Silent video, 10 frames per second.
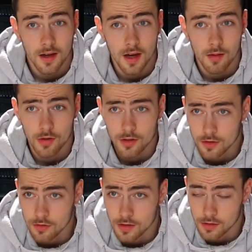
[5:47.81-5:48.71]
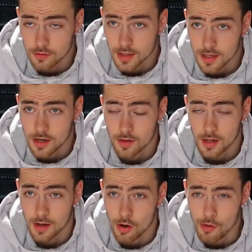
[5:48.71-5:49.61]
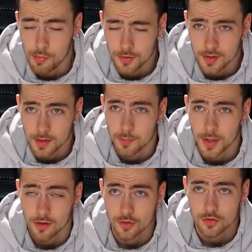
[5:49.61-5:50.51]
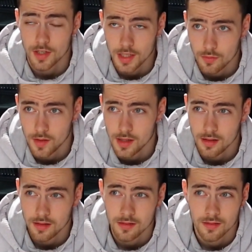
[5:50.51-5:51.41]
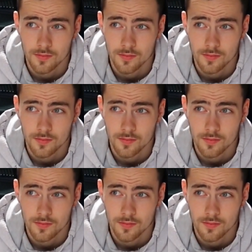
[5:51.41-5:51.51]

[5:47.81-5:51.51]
we're gonna do that all right now. I hope to get back on track within,